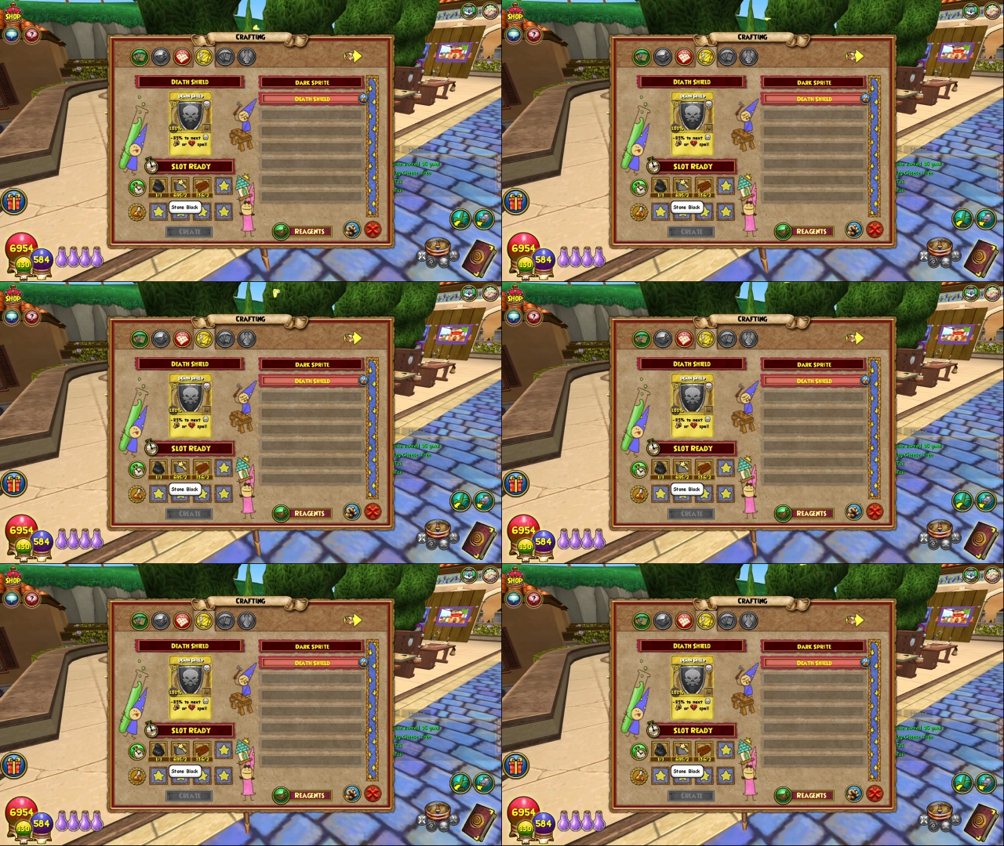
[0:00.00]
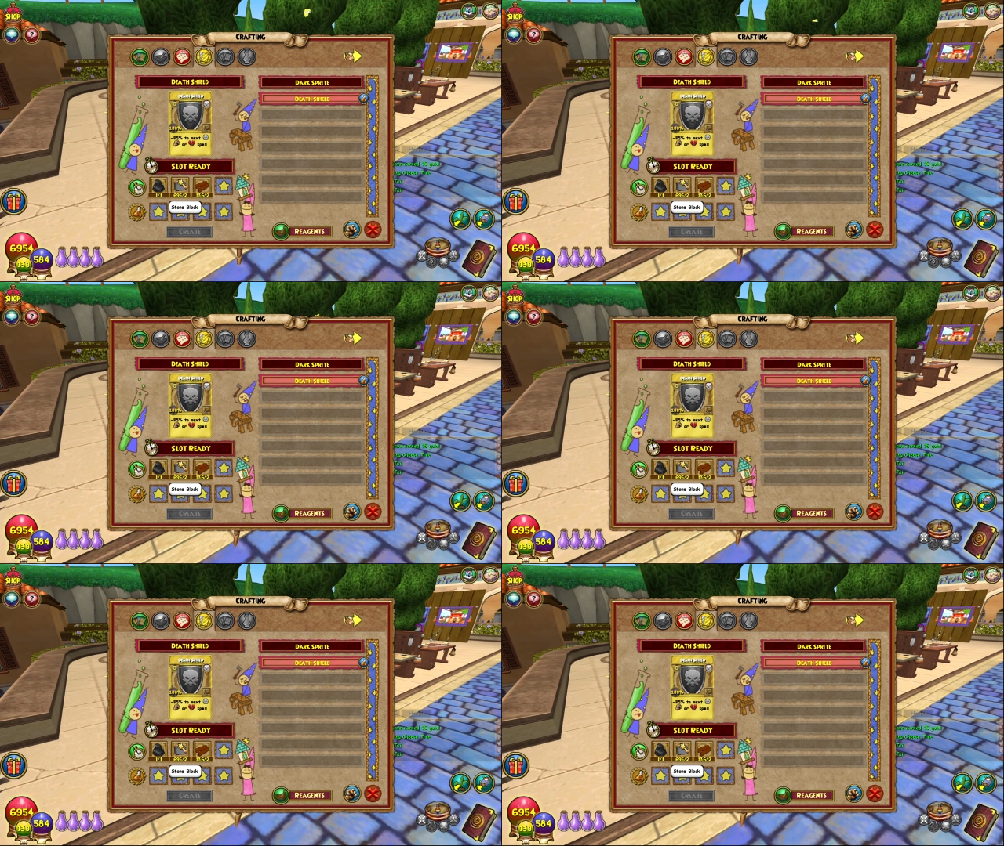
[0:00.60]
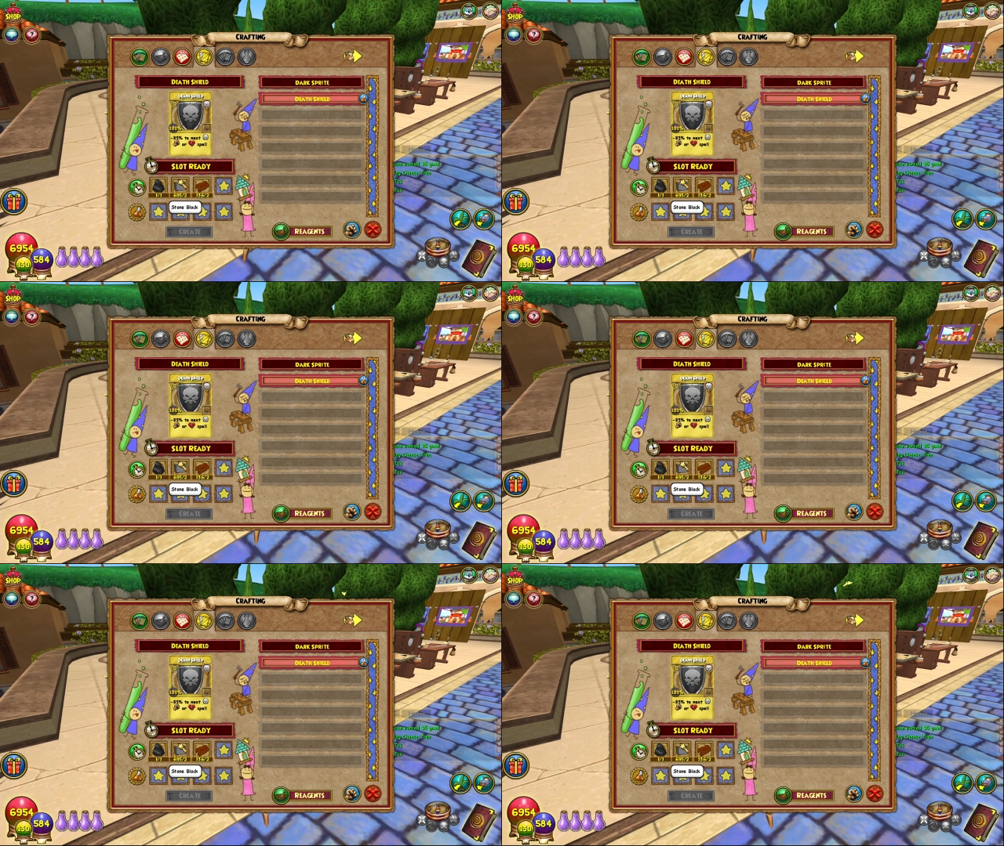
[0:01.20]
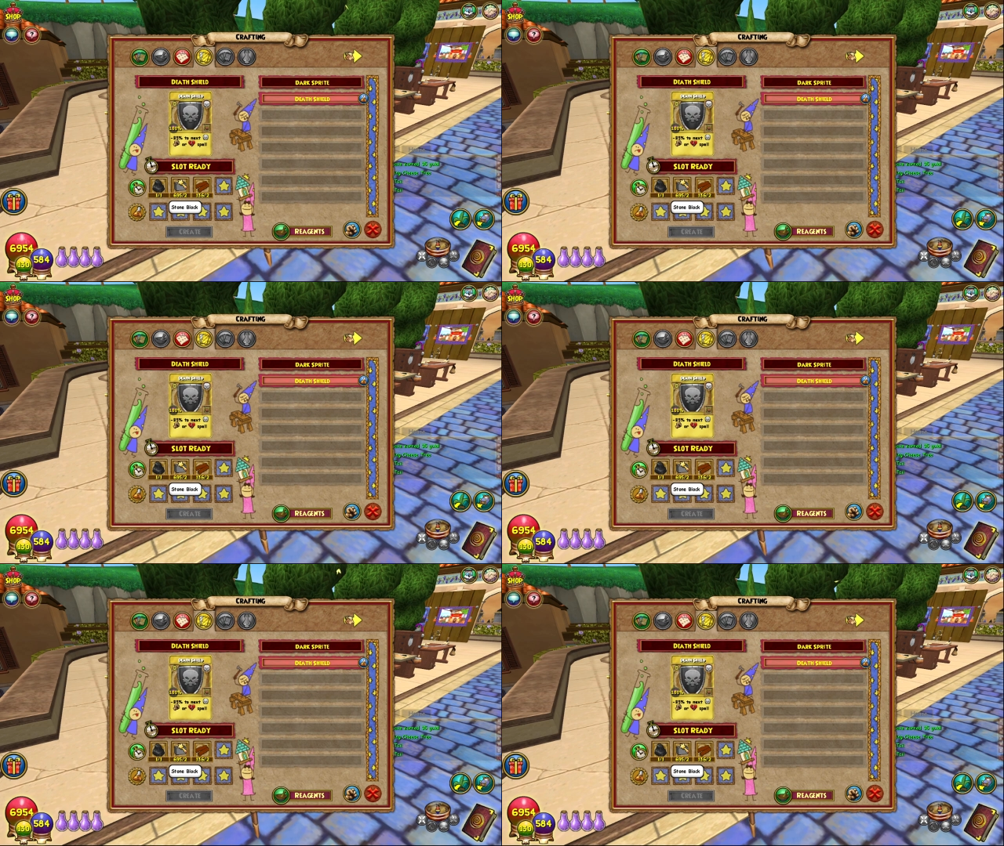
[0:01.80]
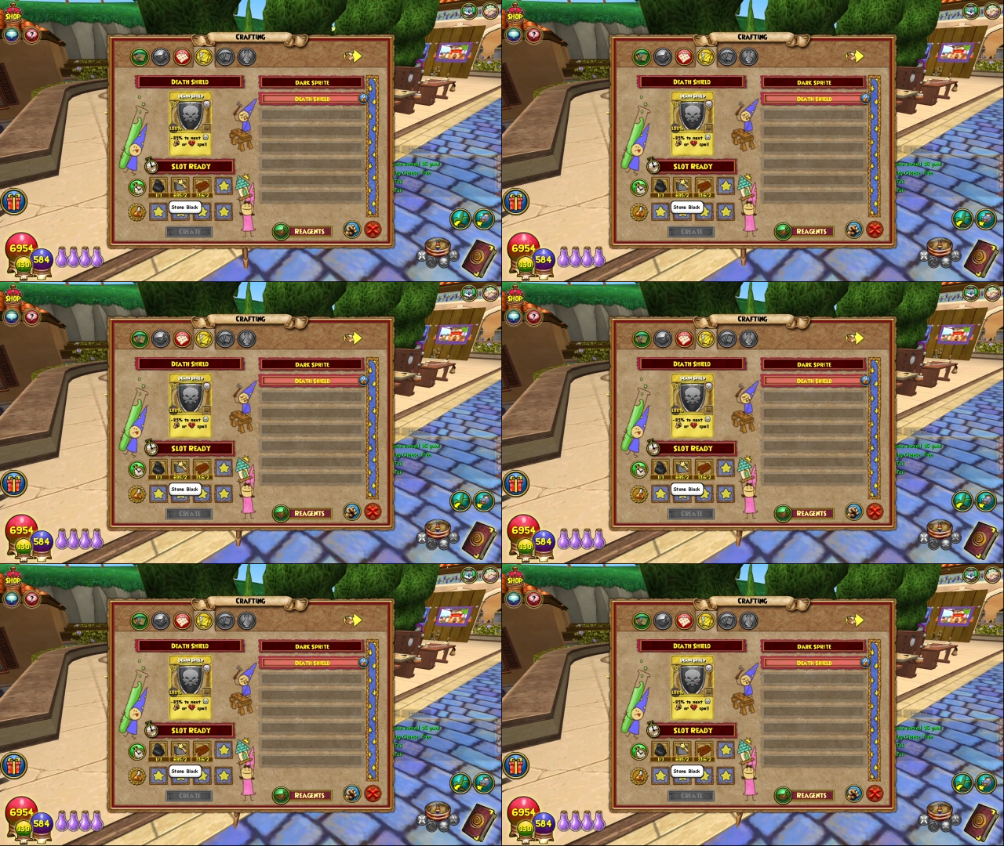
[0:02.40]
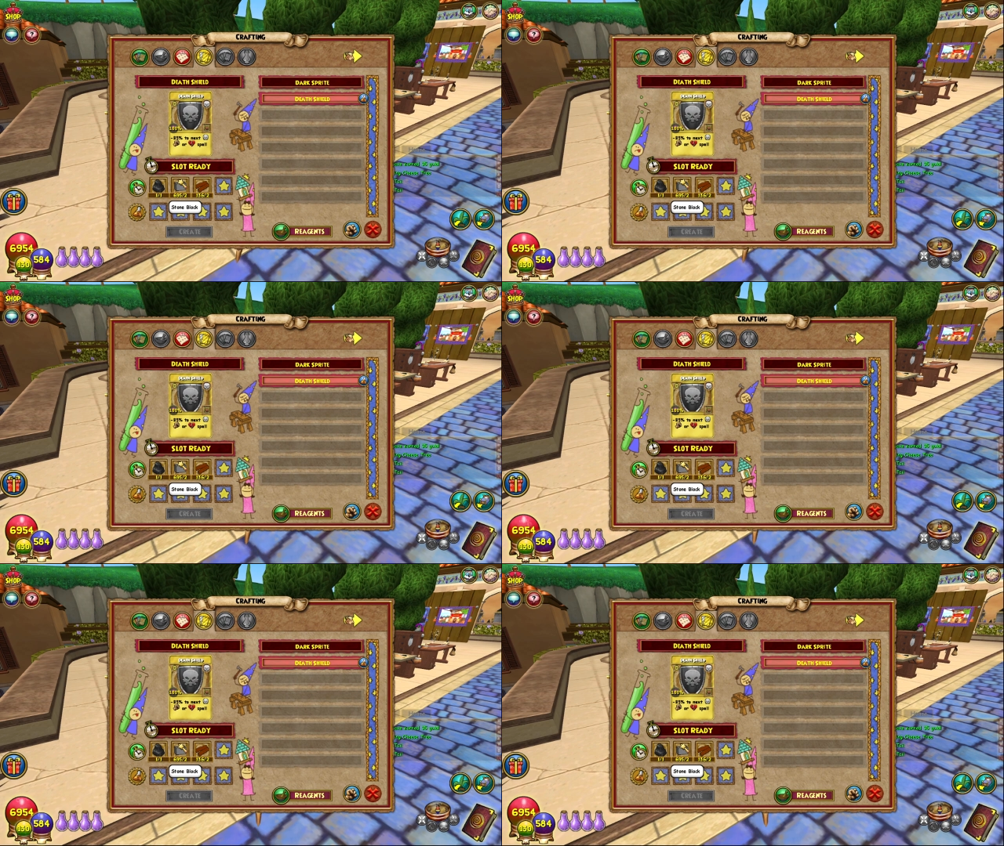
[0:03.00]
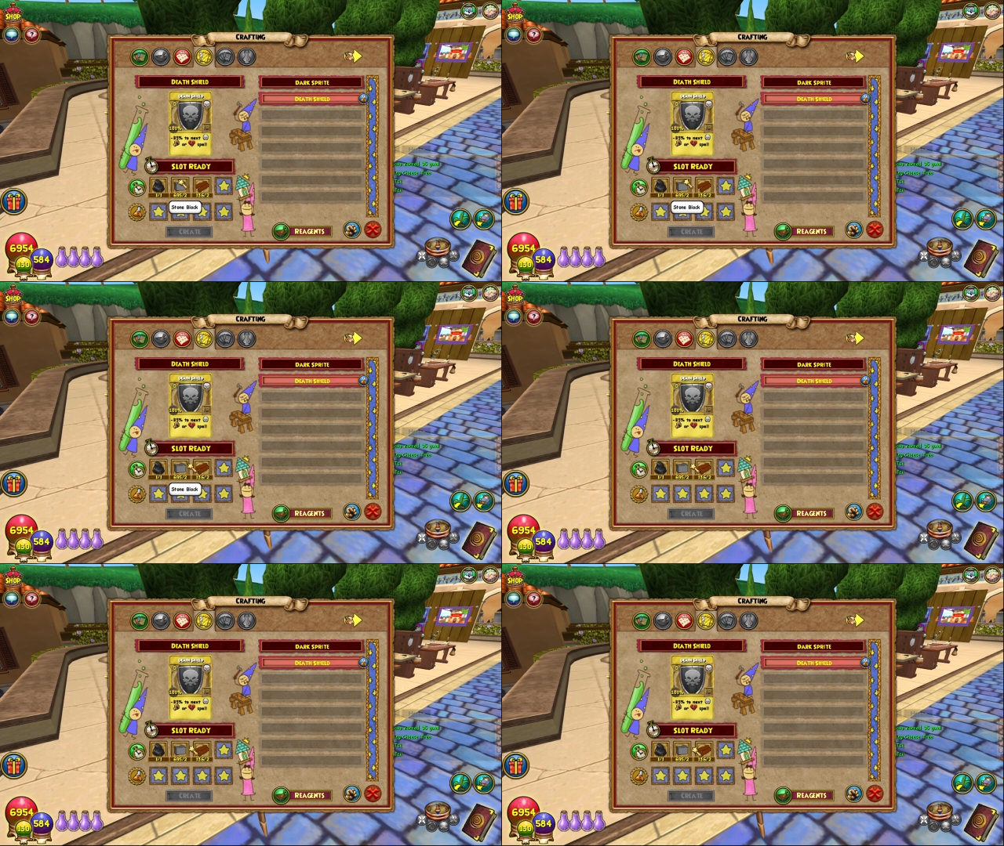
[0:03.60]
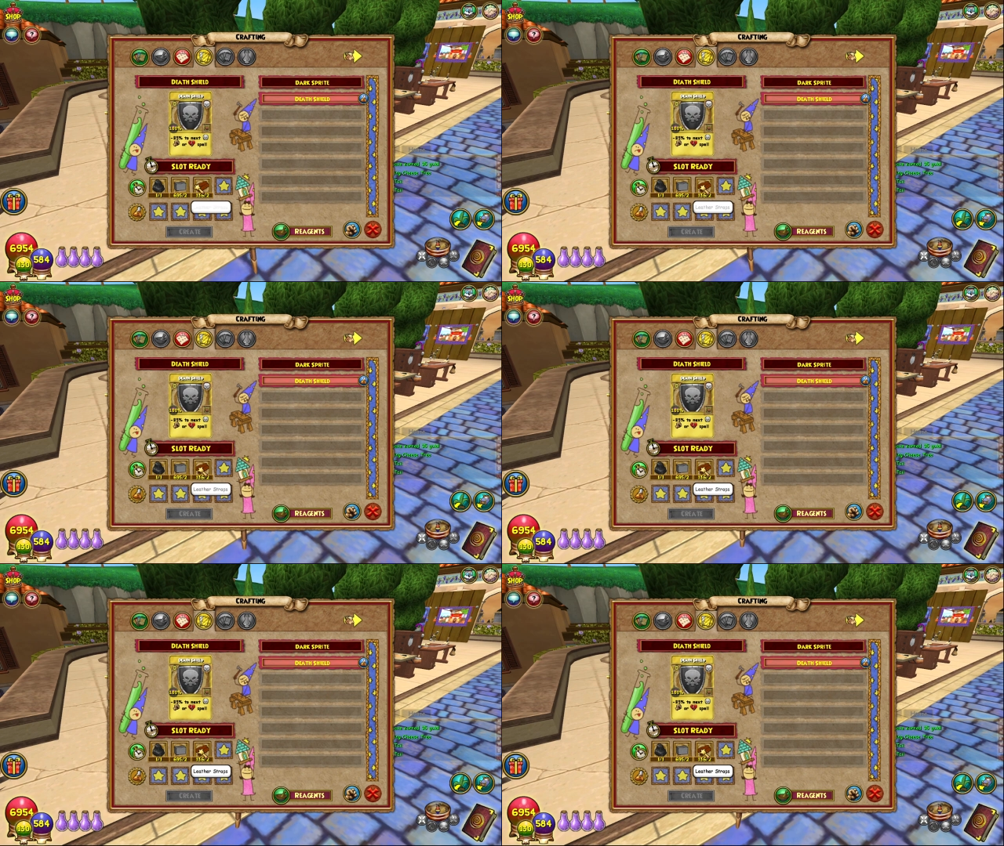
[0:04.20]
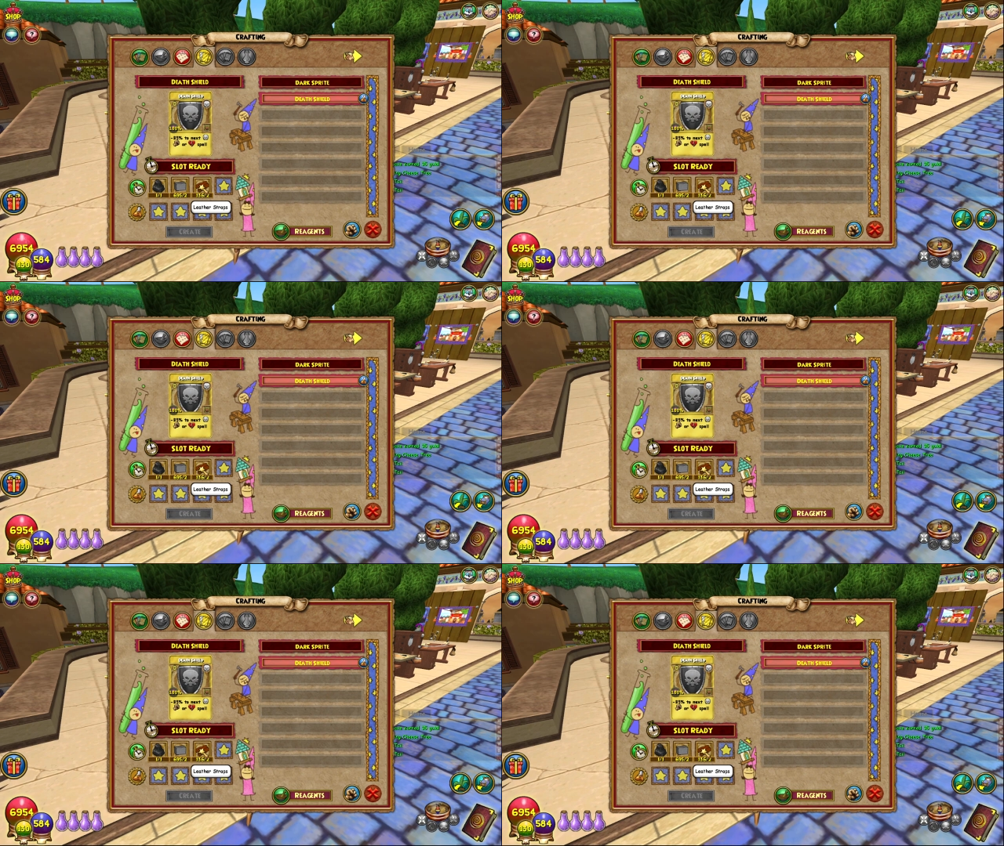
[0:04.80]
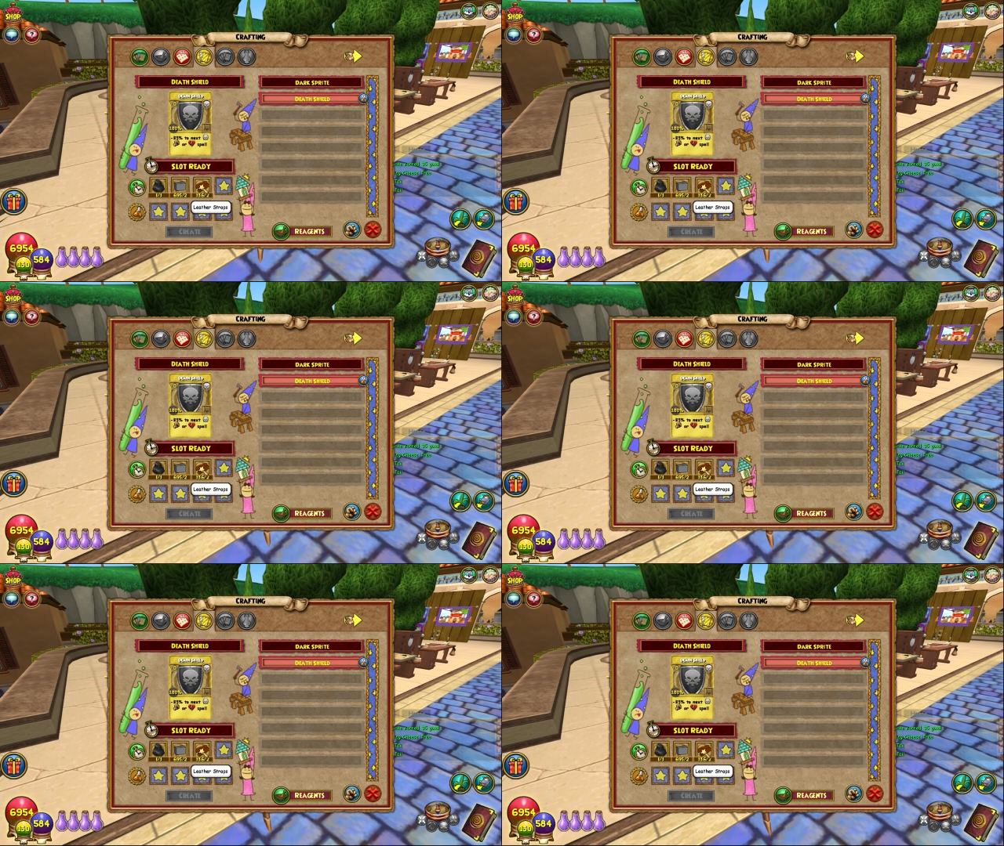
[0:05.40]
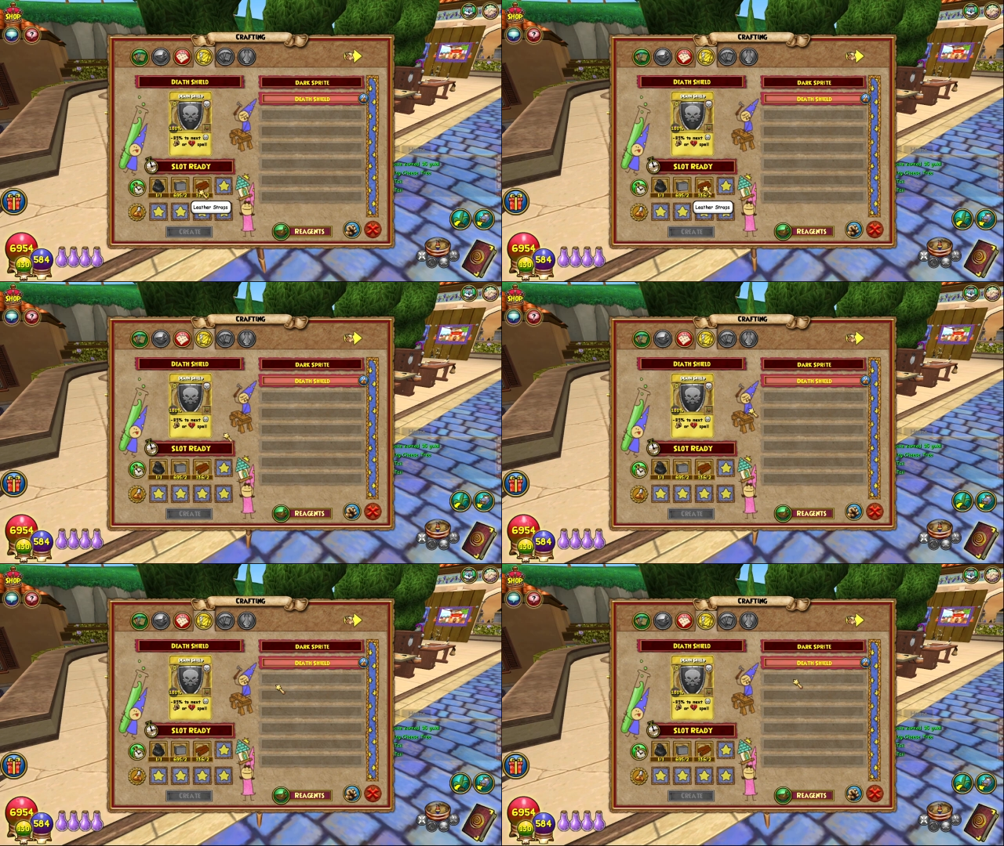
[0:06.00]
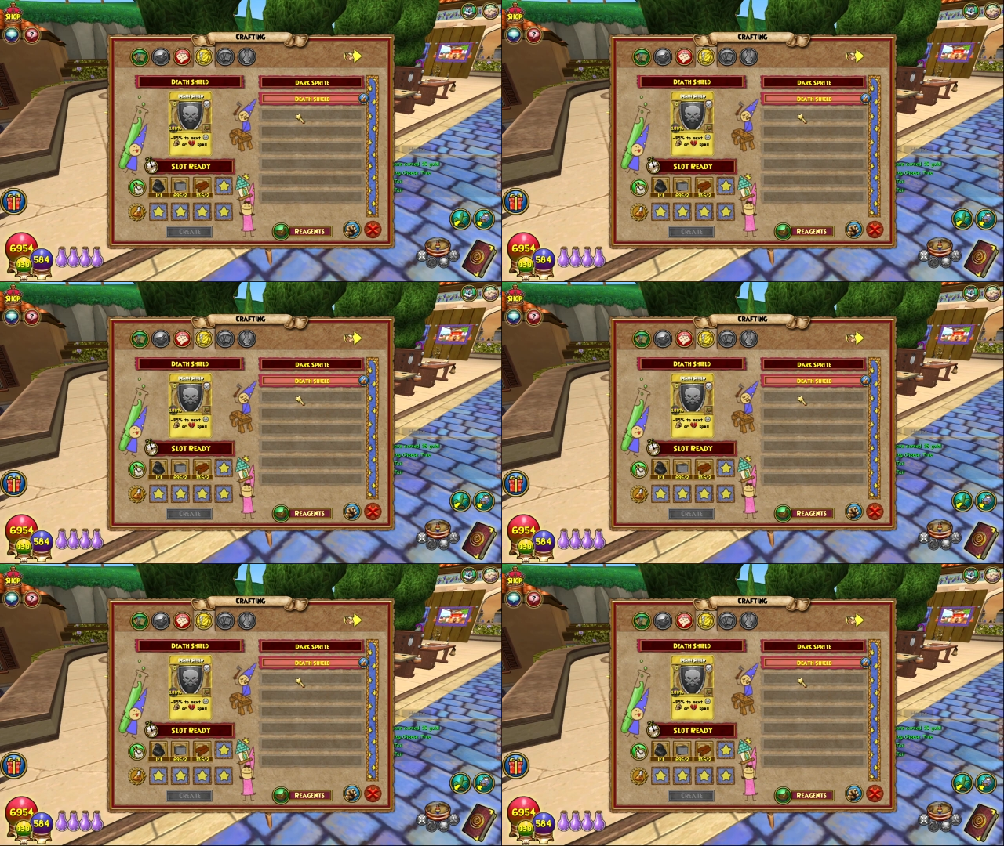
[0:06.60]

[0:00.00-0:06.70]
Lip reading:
No face is visible, so there are no lips to read.